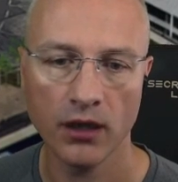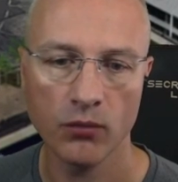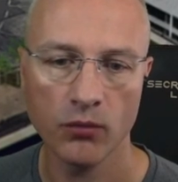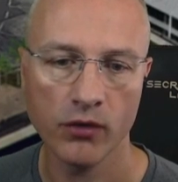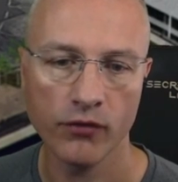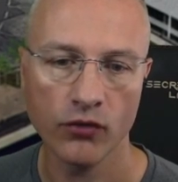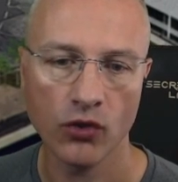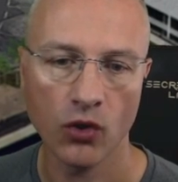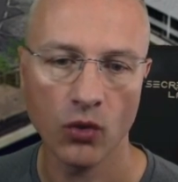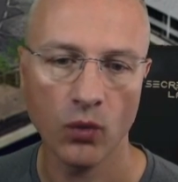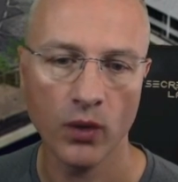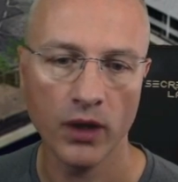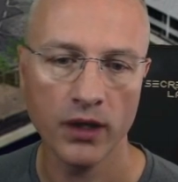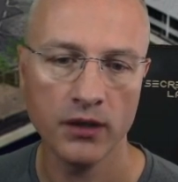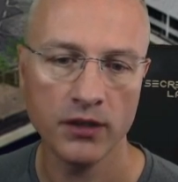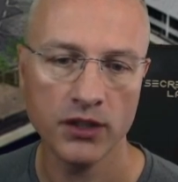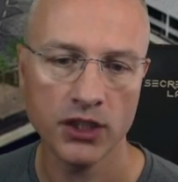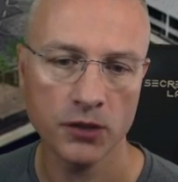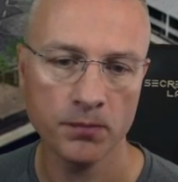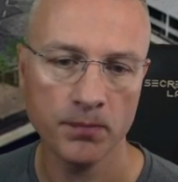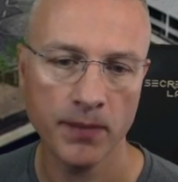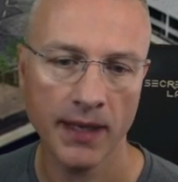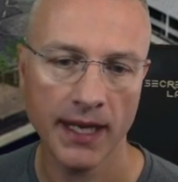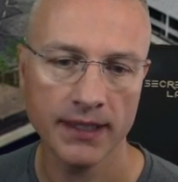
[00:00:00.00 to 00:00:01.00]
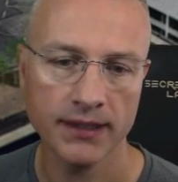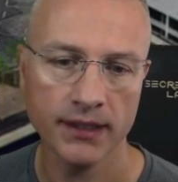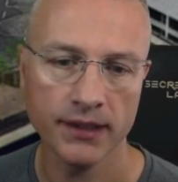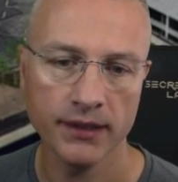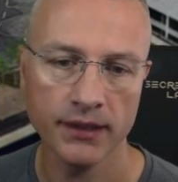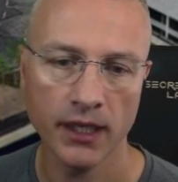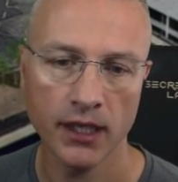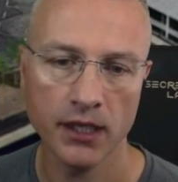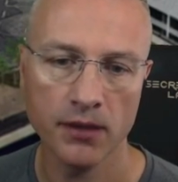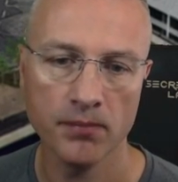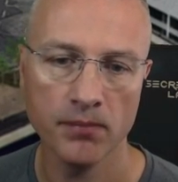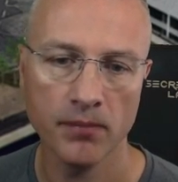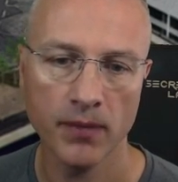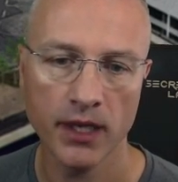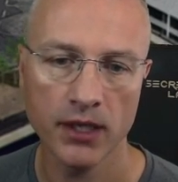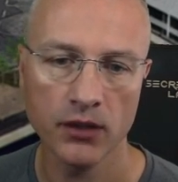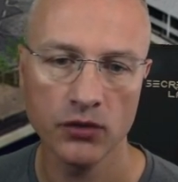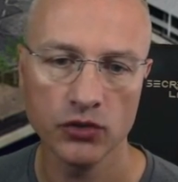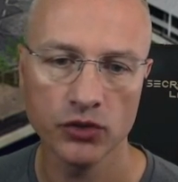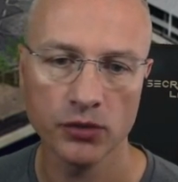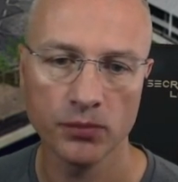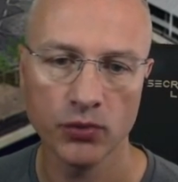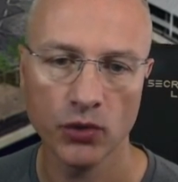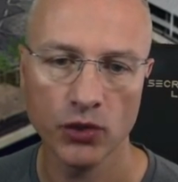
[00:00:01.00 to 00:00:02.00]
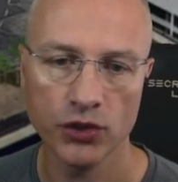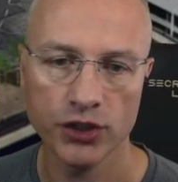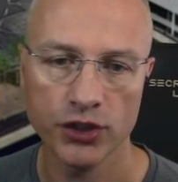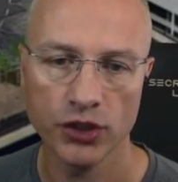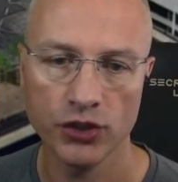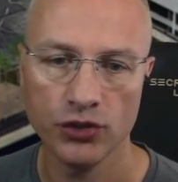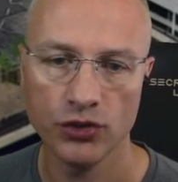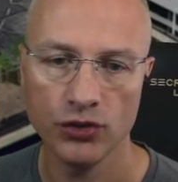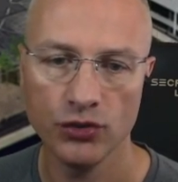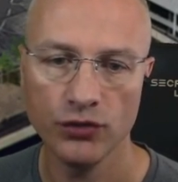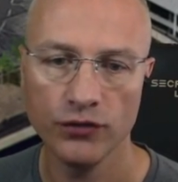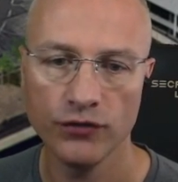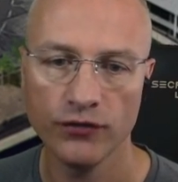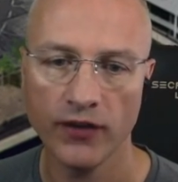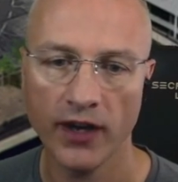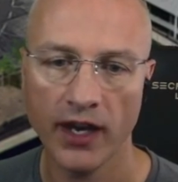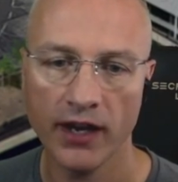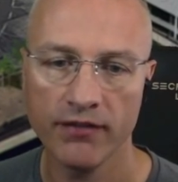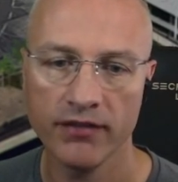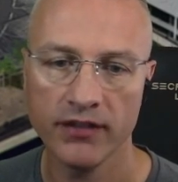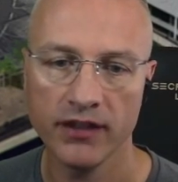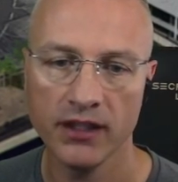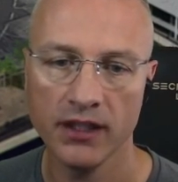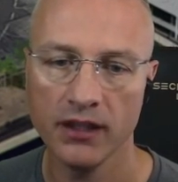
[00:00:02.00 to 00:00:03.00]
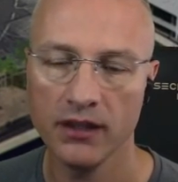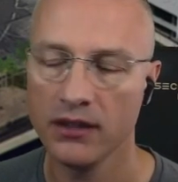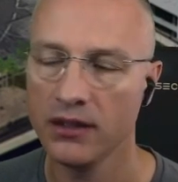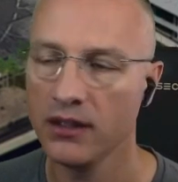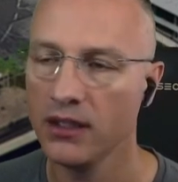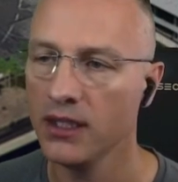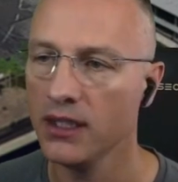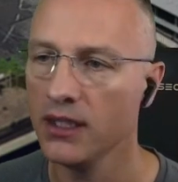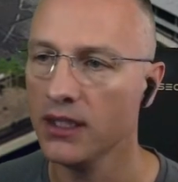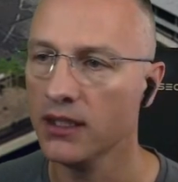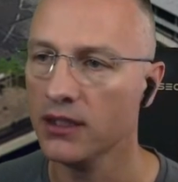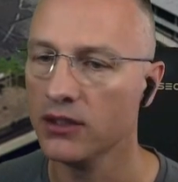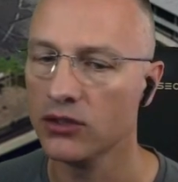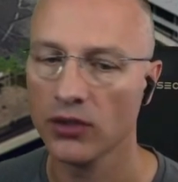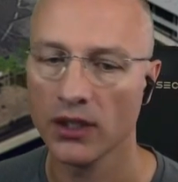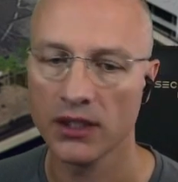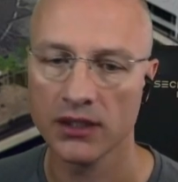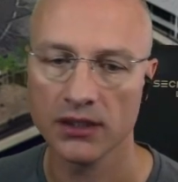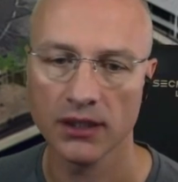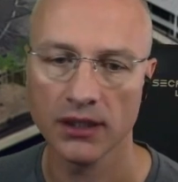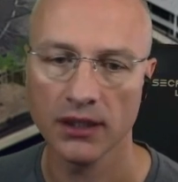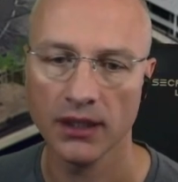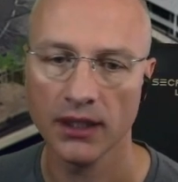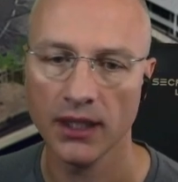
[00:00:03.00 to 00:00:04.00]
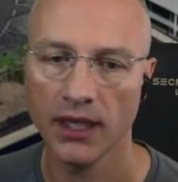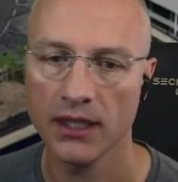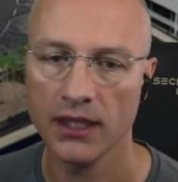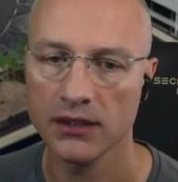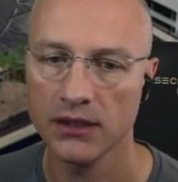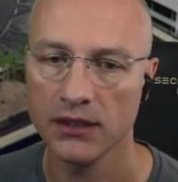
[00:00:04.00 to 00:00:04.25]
we've got one just passing 9 miles, approaching 2533, so that's Leslie